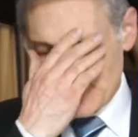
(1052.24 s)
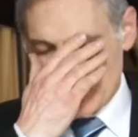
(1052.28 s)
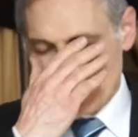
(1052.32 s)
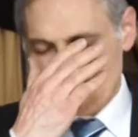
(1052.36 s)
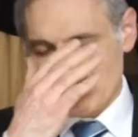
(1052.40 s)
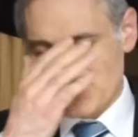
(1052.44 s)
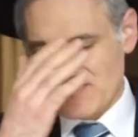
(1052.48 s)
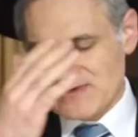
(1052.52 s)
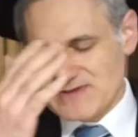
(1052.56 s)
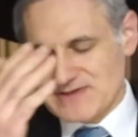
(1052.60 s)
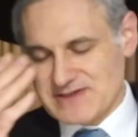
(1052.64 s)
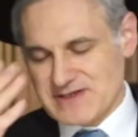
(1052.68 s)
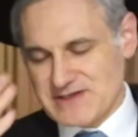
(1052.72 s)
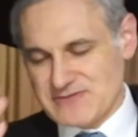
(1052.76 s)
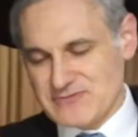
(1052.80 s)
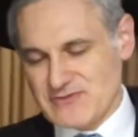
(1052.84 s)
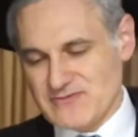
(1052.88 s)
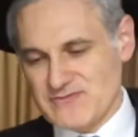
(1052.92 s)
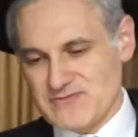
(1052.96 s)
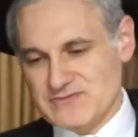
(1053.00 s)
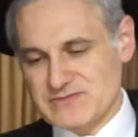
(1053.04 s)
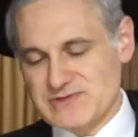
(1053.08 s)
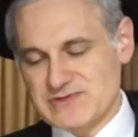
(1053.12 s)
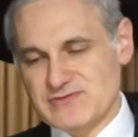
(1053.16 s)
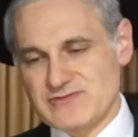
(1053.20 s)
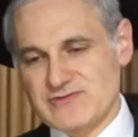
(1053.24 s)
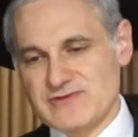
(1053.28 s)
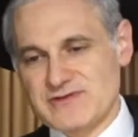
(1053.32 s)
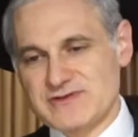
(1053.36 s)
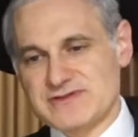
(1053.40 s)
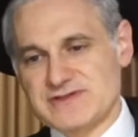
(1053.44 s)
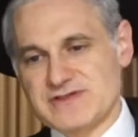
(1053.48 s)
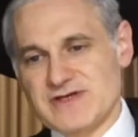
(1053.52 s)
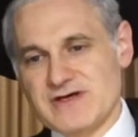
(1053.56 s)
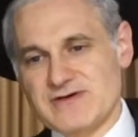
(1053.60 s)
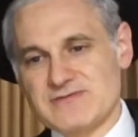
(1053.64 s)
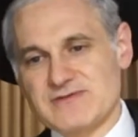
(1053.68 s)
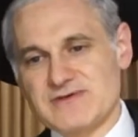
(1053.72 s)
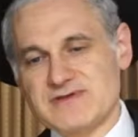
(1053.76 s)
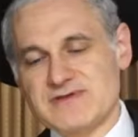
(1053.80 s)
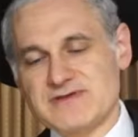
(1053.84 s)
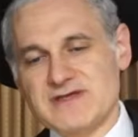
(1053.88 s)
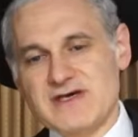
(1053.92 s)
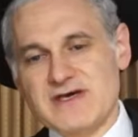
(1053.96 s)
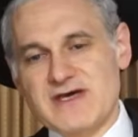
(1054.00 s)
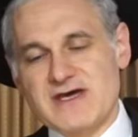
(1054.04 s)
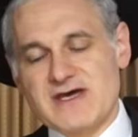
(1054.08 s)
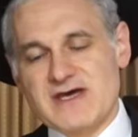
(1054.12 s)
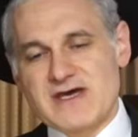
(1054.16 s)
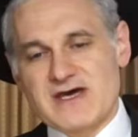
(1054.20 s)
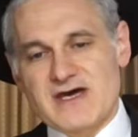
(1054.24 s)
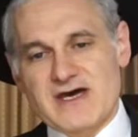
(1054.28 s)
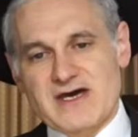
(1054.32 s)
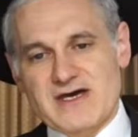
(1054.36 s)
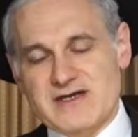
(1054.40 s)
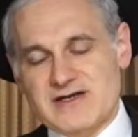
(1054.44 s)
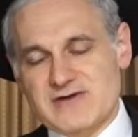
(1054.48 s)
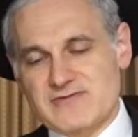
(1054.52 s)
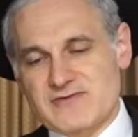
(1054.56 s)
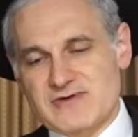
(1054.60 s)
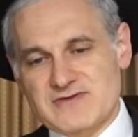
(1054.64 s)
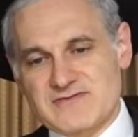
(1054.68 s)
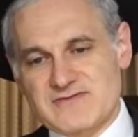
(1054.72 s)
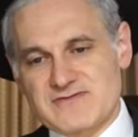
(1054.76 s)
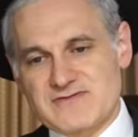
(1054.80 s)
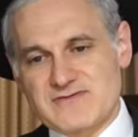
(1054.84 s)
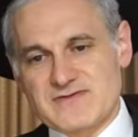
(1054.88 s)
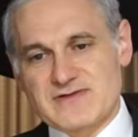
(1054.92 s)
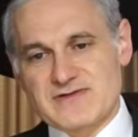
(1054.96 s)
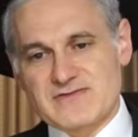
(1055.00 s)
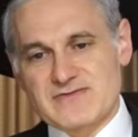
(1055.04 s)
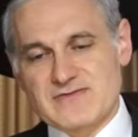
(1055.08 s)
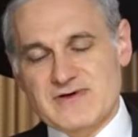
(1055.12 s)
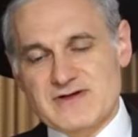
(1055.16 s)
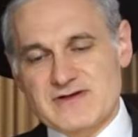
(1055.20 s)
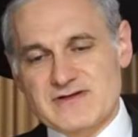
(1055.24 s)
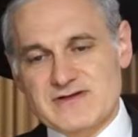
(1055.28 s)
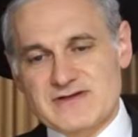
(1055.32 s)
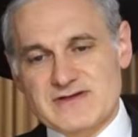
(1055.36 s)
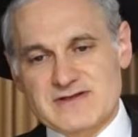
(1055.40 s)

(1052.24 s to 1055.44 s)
I once came home from shul on Shabbos, and I wasn't feeling well,